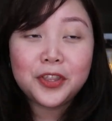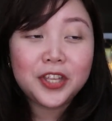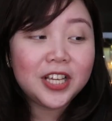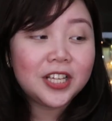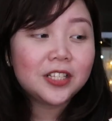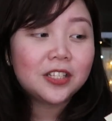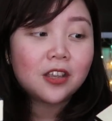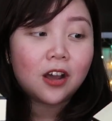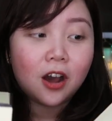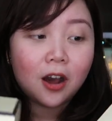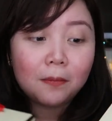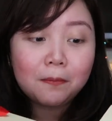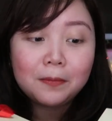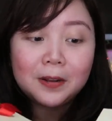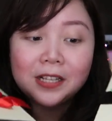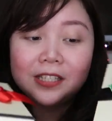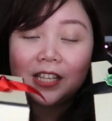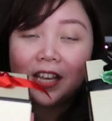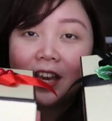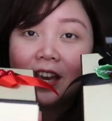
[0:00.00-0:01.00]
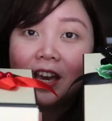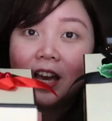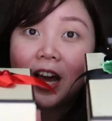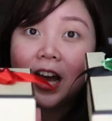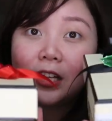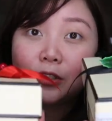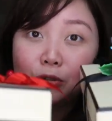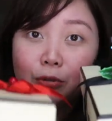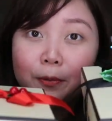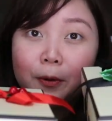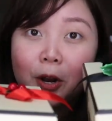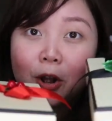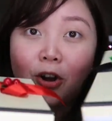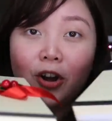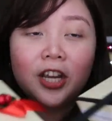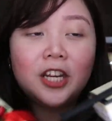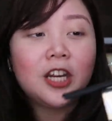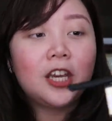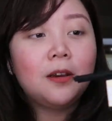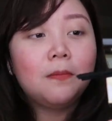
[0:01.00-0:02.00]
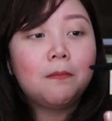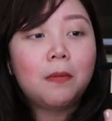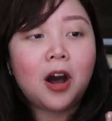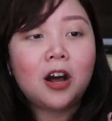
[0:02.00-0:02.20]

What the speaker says: these up kasi super okay na yung